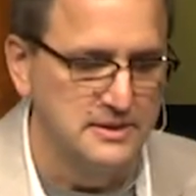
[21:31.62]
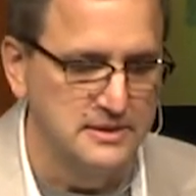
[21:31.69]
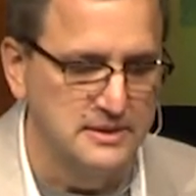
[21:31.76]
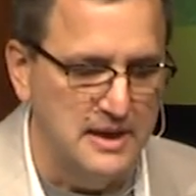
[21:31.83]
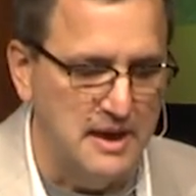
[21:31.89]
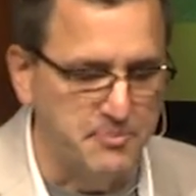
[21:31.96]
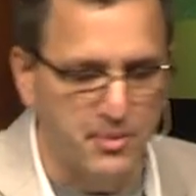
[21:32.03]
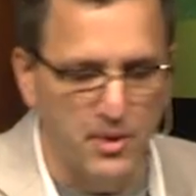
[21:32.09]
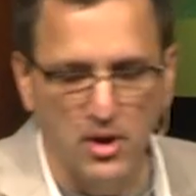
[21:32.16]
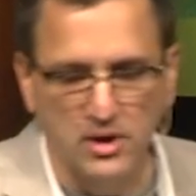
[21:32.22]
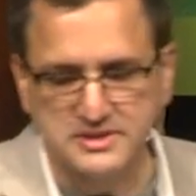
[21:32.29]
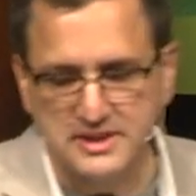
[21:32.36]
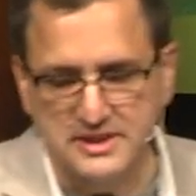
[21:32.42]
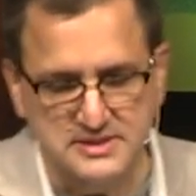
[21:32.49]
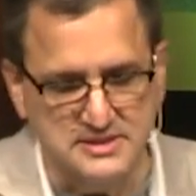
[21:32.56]
And Paul
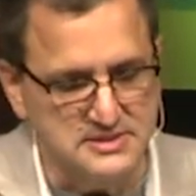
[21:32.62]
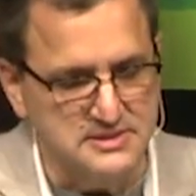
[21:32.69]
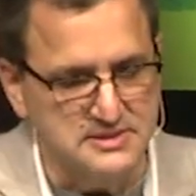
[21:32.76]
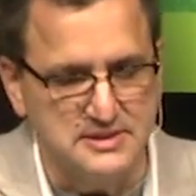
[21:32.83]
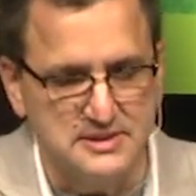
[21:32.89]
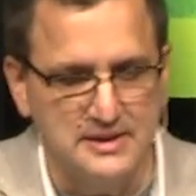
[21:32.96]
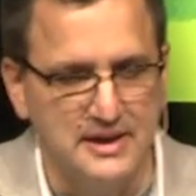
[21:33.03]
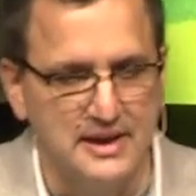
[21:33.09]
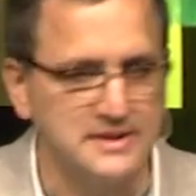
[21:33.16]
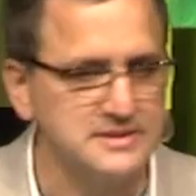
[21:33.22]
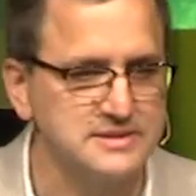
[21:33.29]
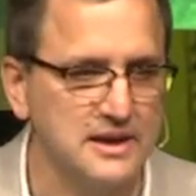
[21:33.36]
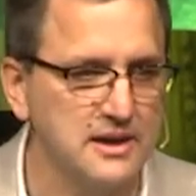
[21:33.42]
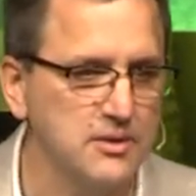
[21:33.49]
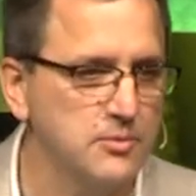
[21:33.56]
says, that's
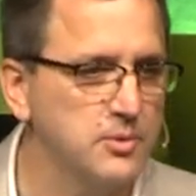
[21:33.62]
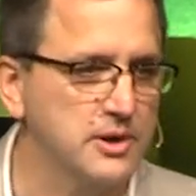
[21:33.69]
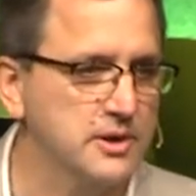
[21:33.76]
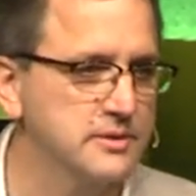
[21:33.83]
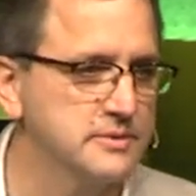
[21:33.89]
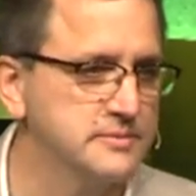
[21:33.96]
not going to work.